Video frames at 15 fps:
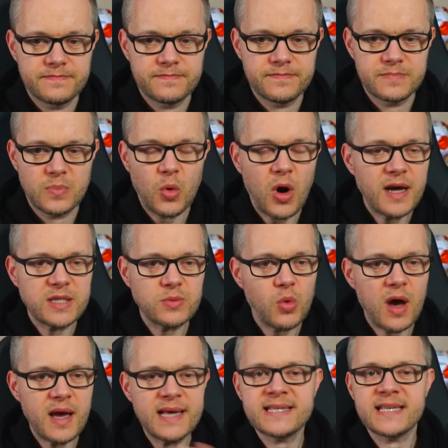Why,
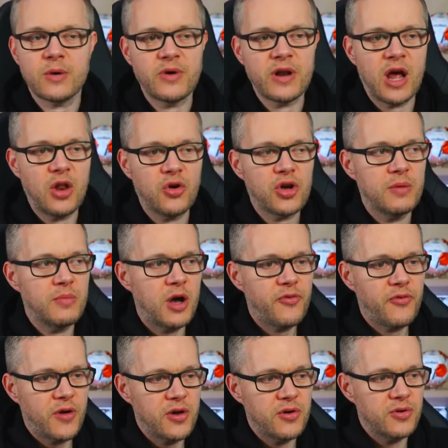why is it when I look at my
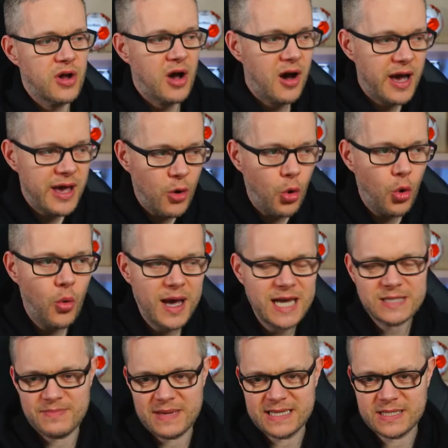phone, I
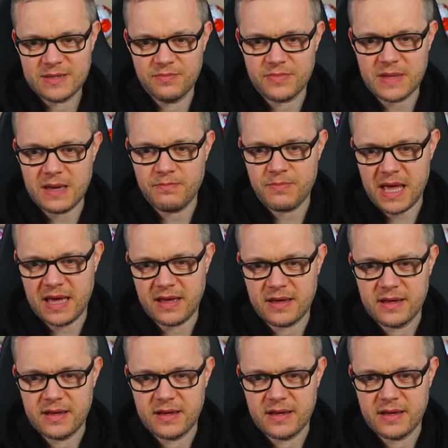always miss something big?